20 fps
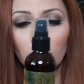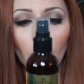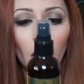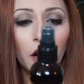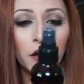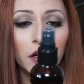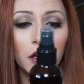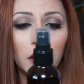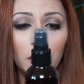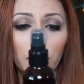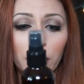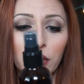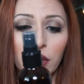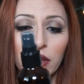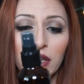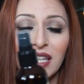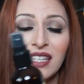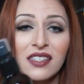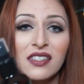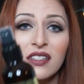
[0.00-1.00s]
argan oil,
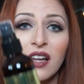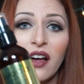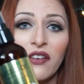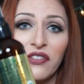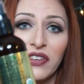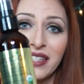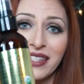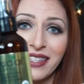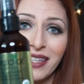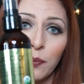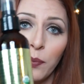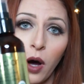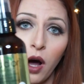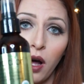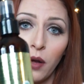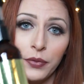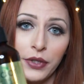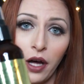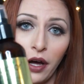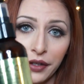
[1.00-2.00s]
and this stuff is
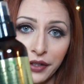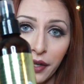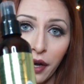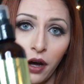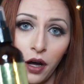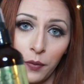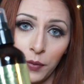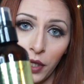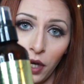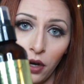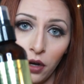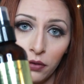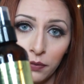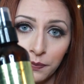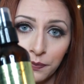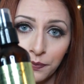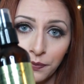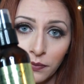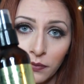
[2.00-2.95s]
thebomb.com, y'all.